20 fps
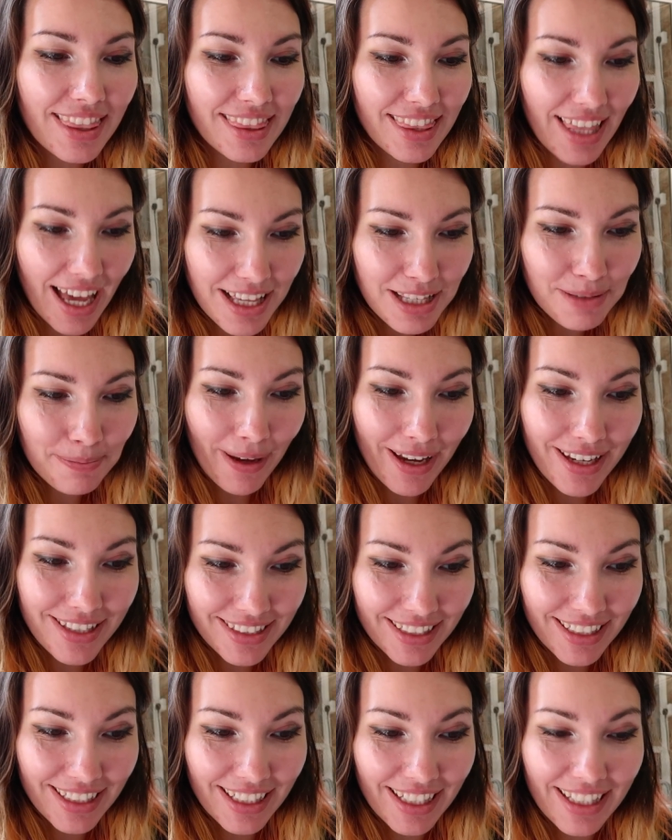that's
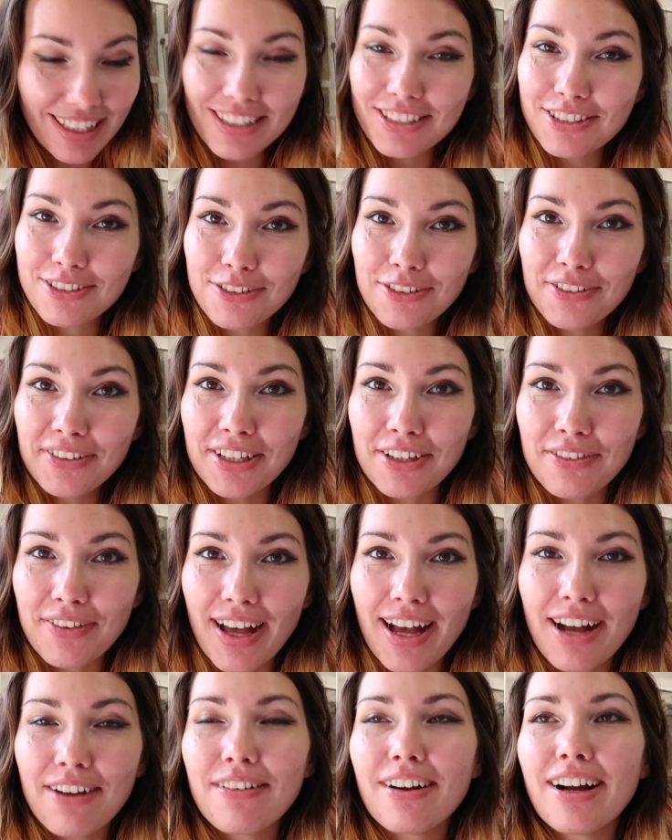basically the story of
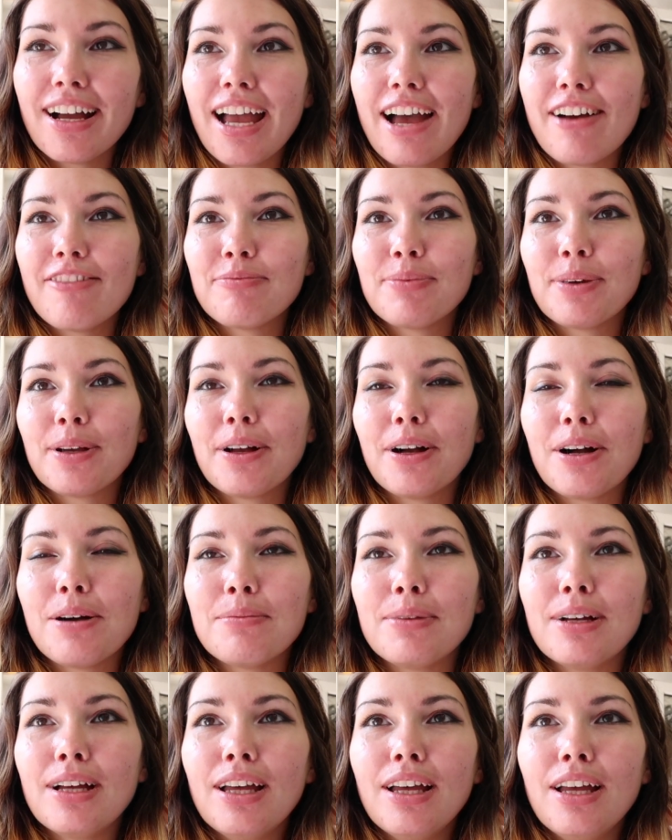how I have
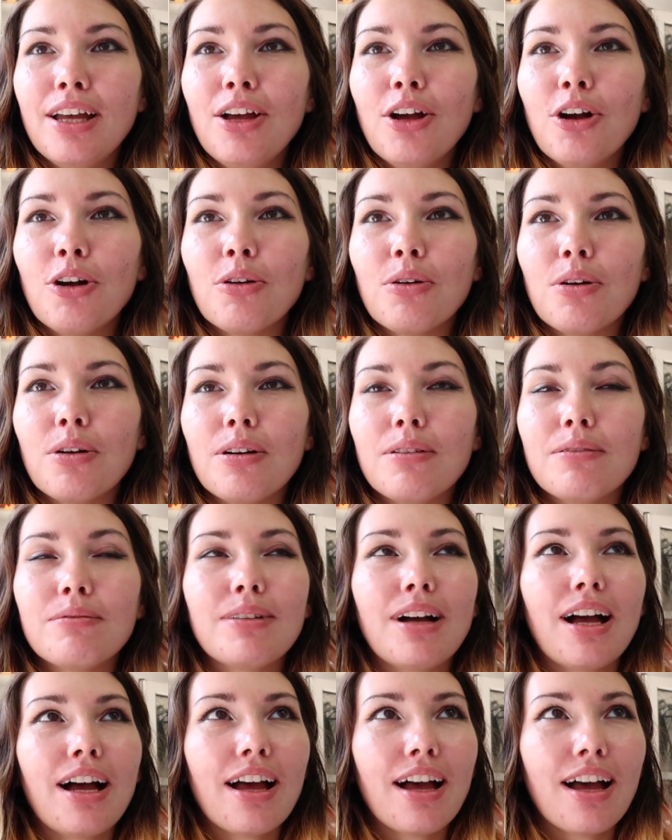become
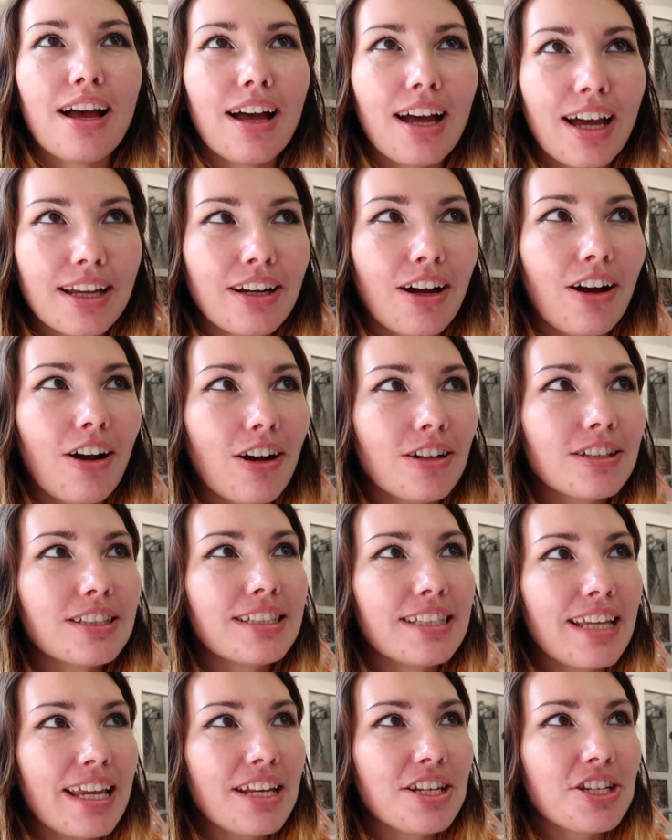an art
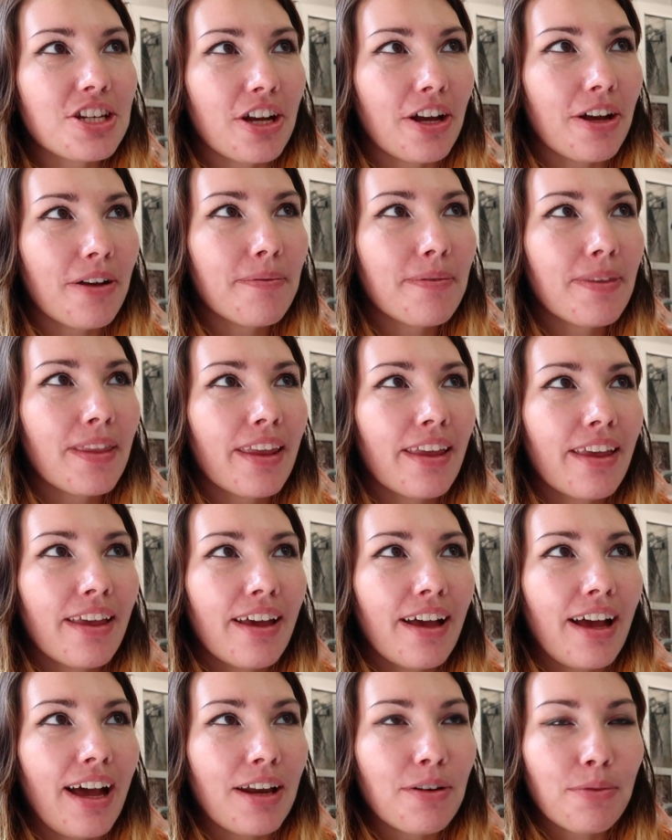teacher
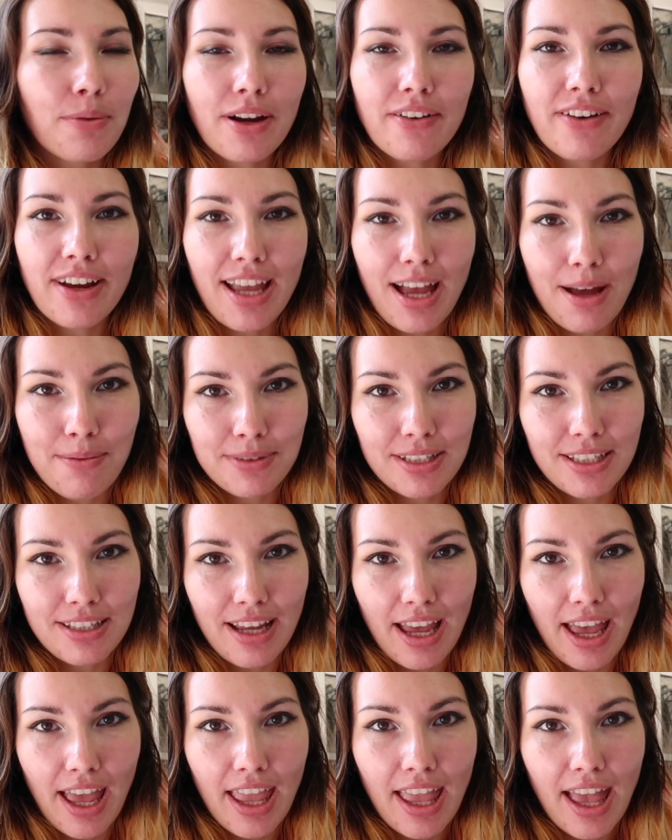and where I am
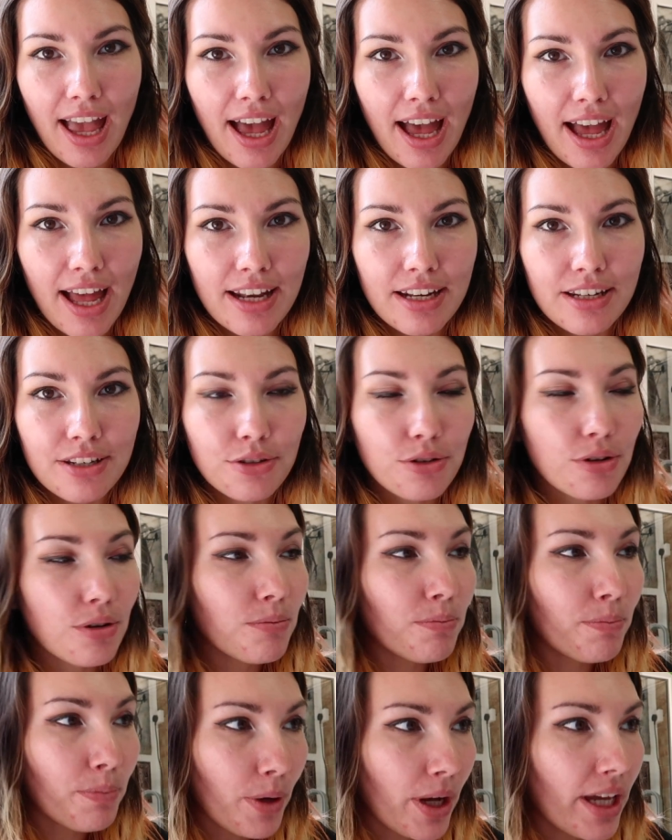today. And
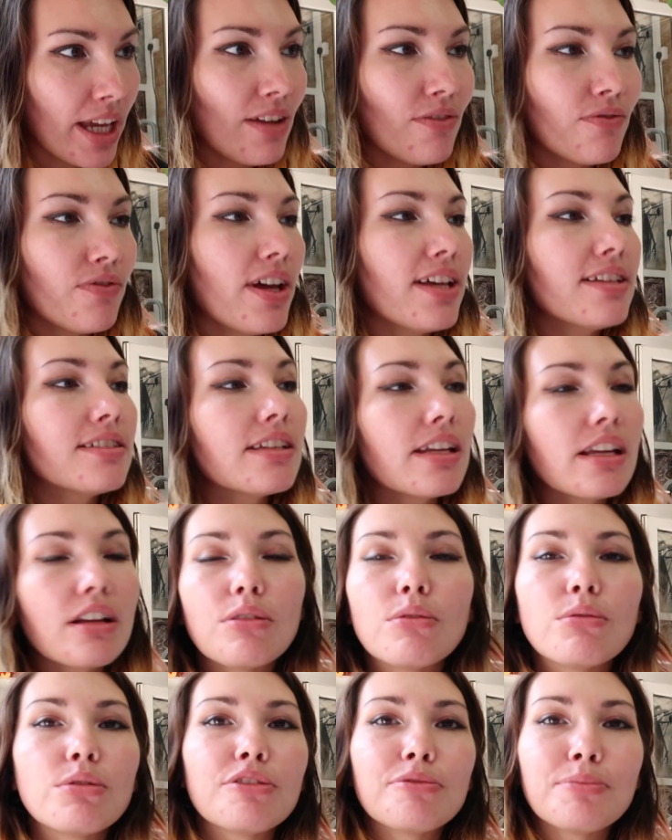by investing
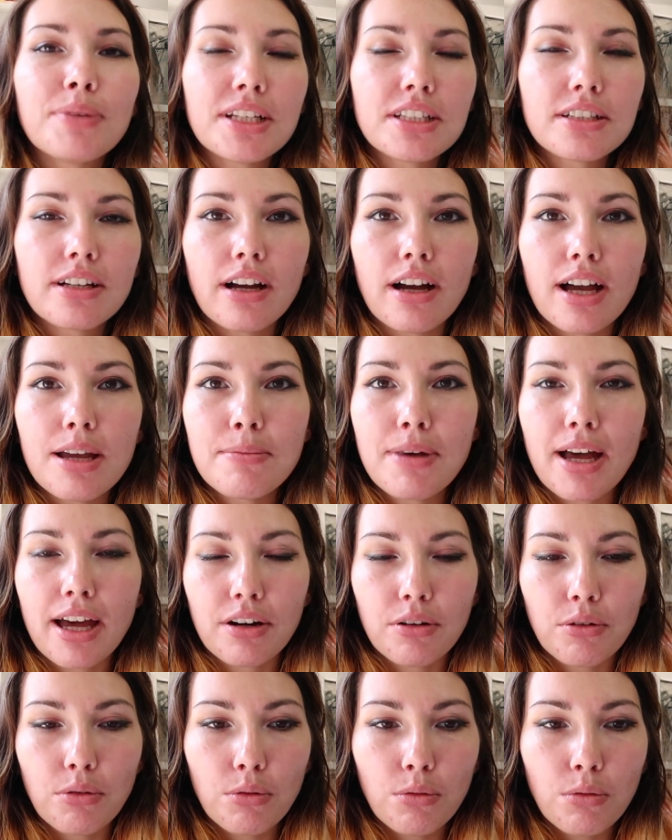all of my time
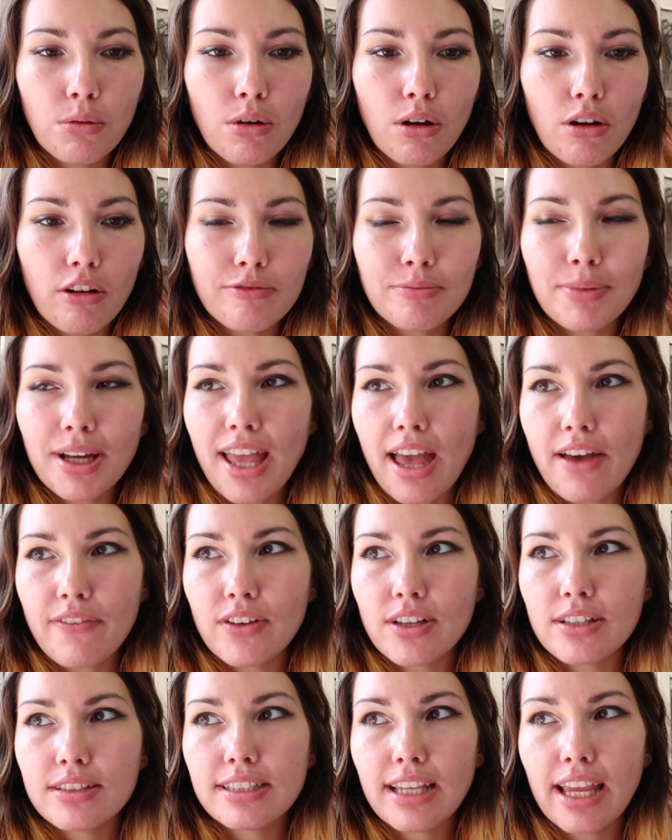and all of my
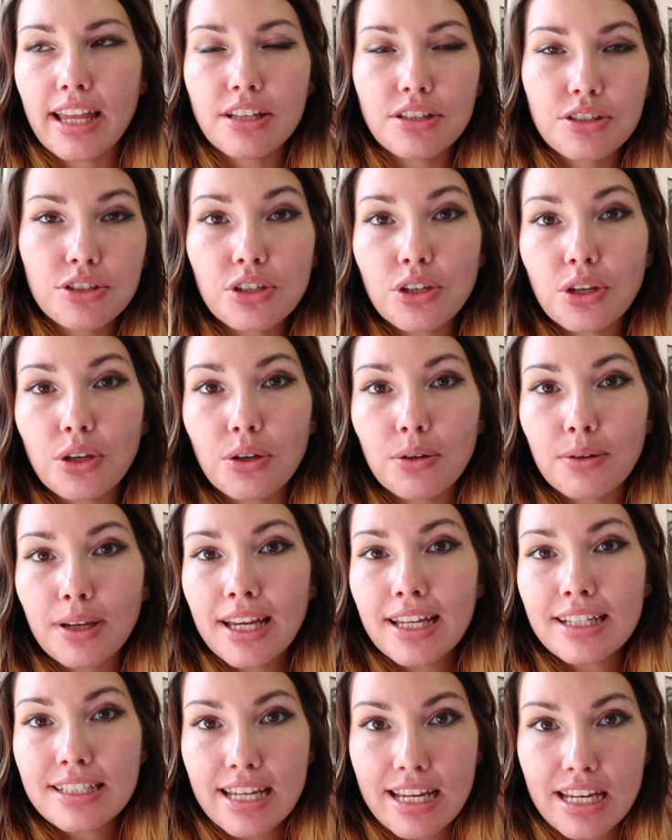efforts into
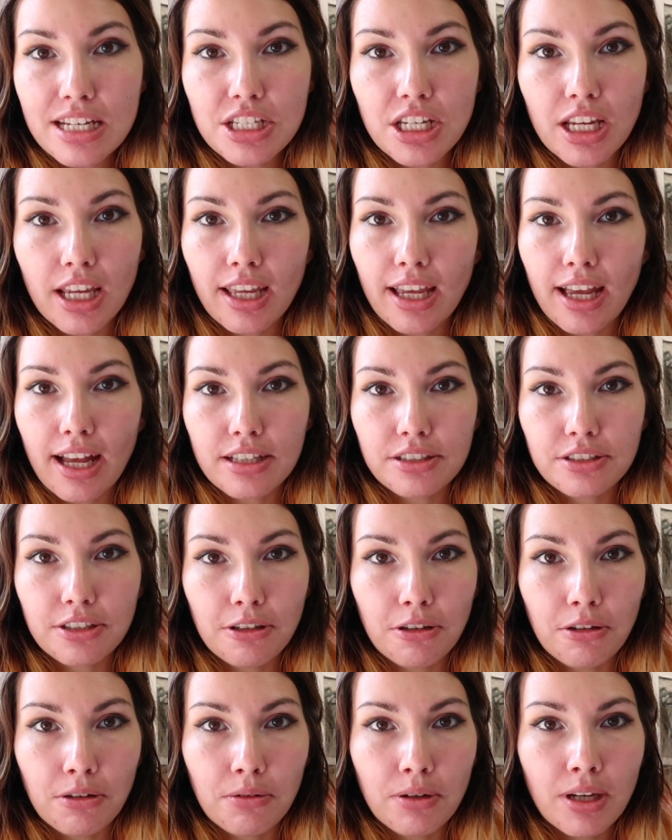teaching and
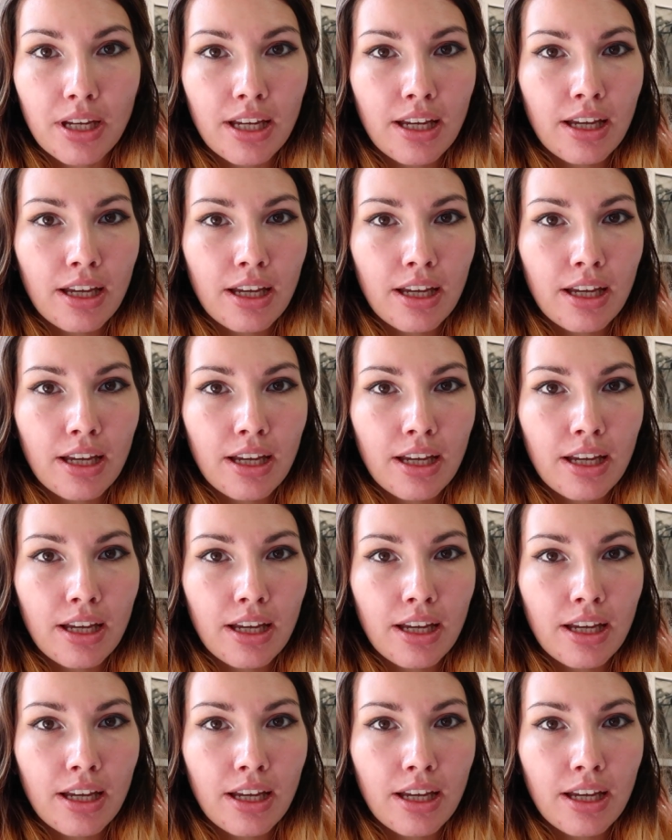to